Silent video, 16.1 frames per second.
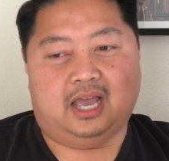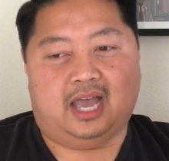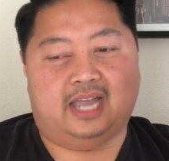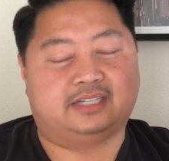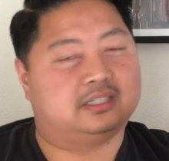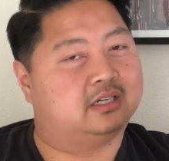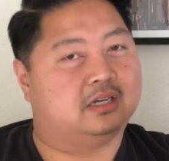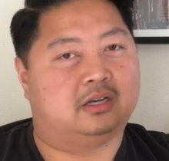I
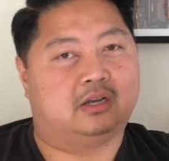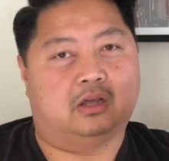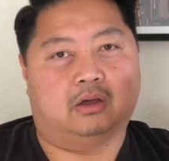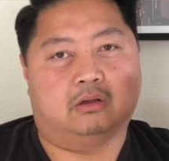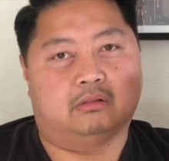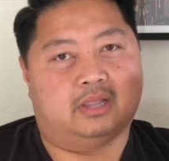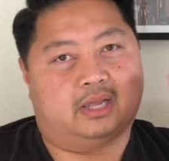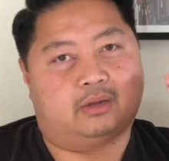didn't
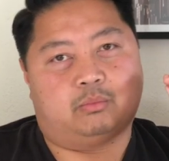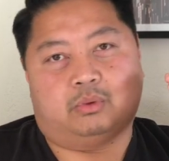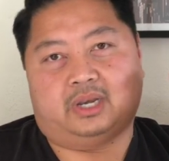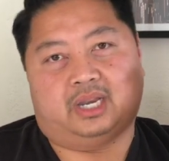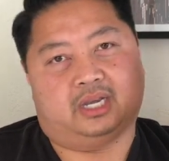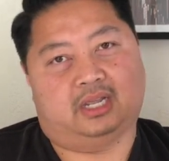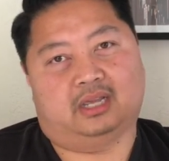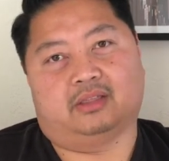know like what
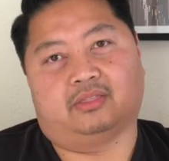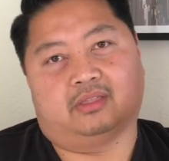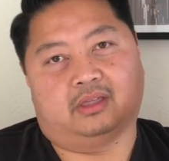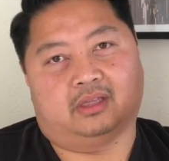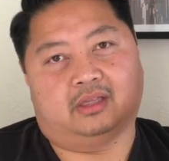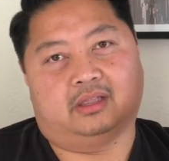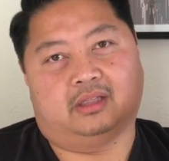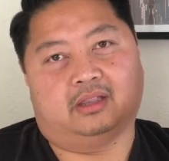any of
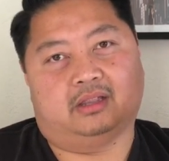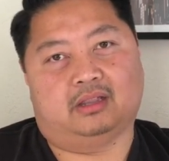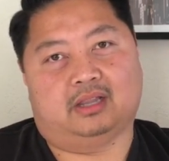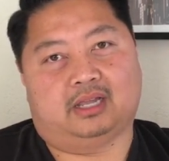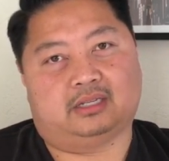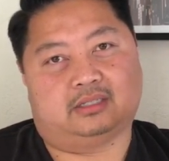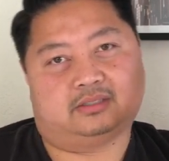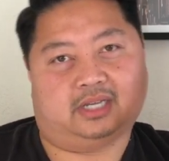the
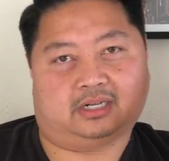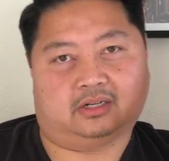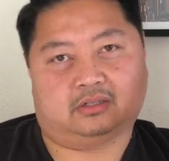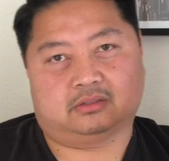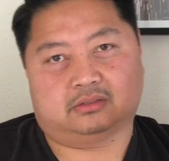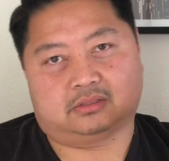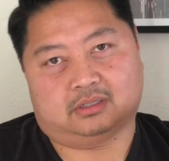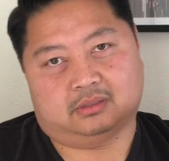like
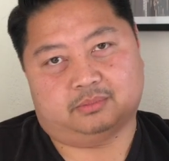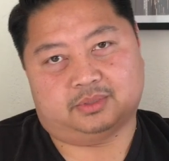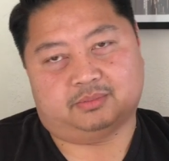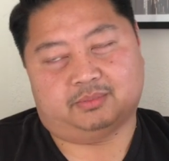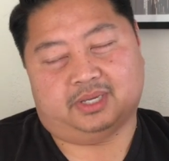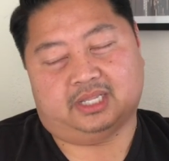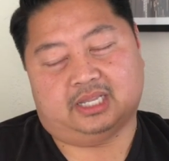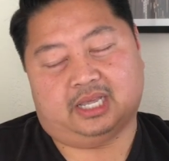technical terms
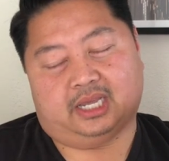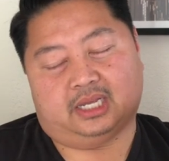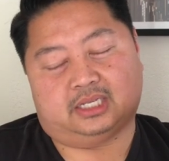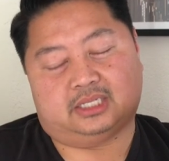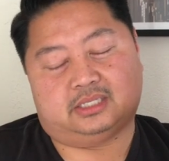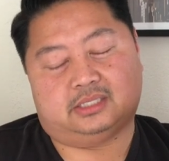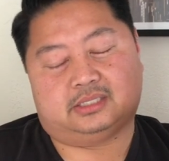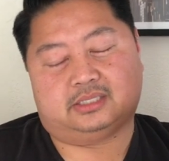meant, like
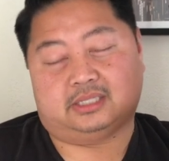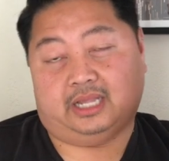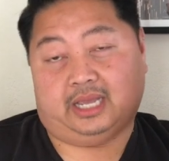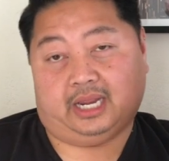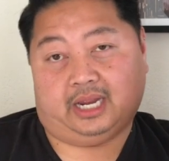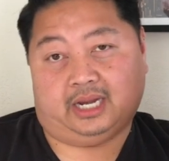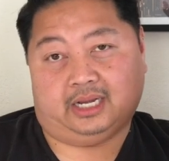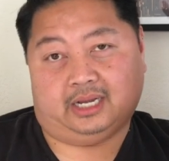
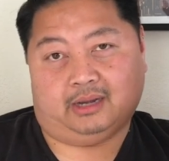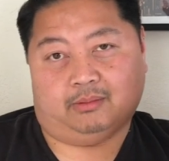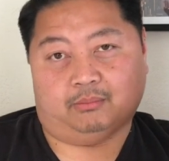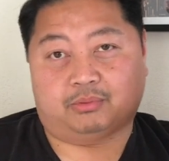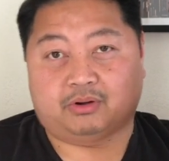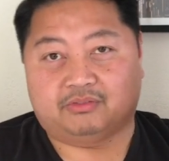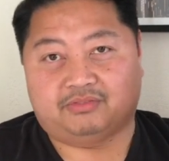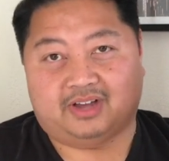slate and
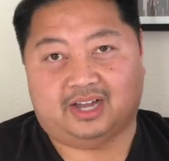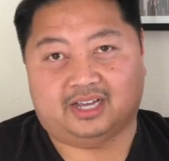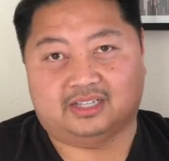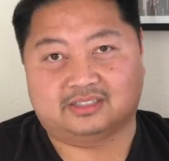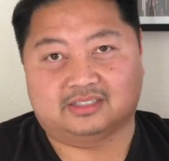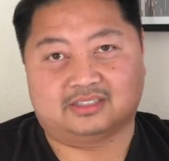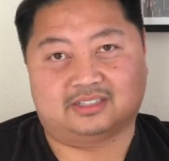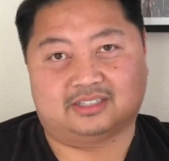
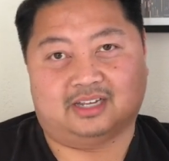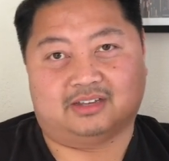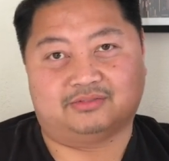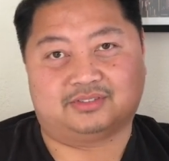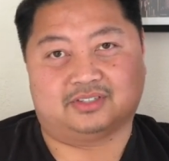profiles and stuff.